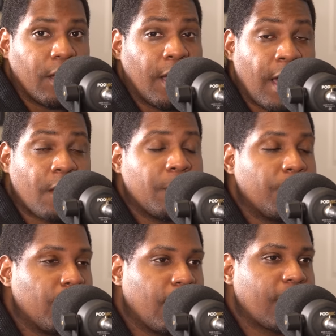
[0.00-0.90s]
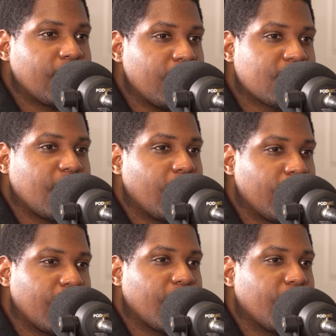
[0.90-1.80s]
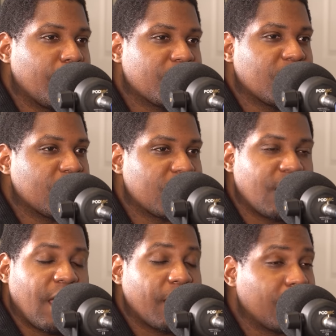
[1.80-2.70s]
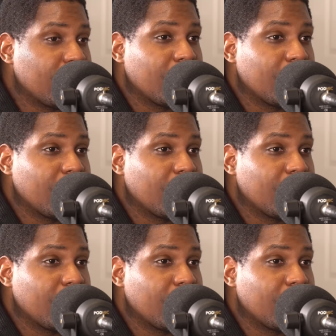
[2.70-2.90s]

lot of people like these scary games. They're just not.